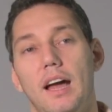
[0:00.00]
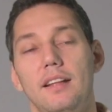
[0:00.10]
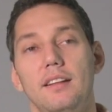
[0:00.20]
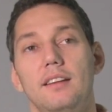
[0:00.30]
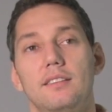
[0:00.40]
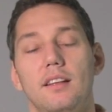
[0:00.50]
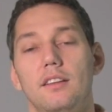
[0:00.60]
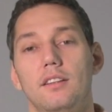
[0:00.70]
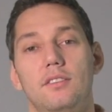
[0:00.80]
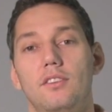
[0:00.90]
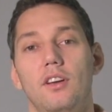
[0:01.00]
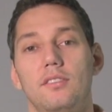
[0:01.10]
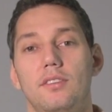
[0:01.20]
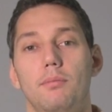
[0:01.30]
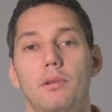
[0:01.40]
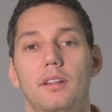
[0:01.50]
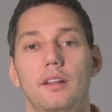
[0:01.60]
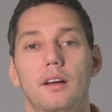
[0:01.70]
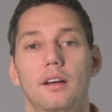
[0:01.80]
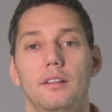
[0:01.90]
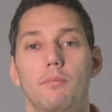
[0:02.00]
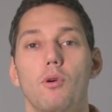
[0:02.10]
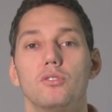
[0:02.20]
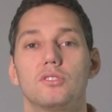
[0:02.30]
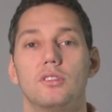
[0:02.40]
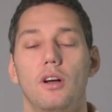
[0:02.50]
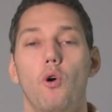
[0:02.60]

I think it's just simply the most